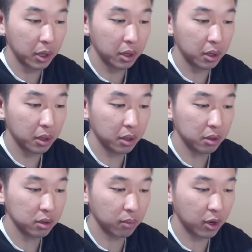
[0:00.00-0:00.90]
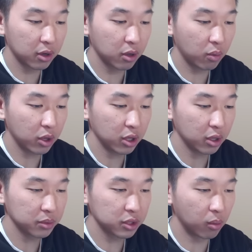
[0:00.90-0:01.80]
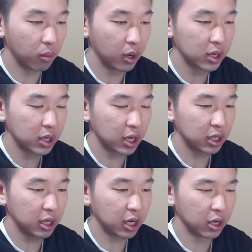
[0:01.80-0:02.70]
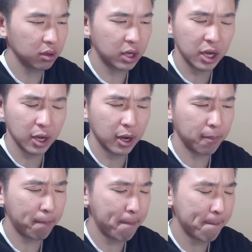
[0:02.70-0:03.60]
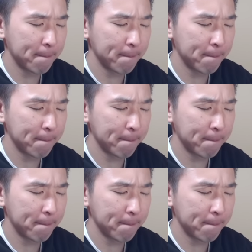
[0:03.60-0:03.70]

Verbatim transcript: And Mario Williams to 199. Okay, um...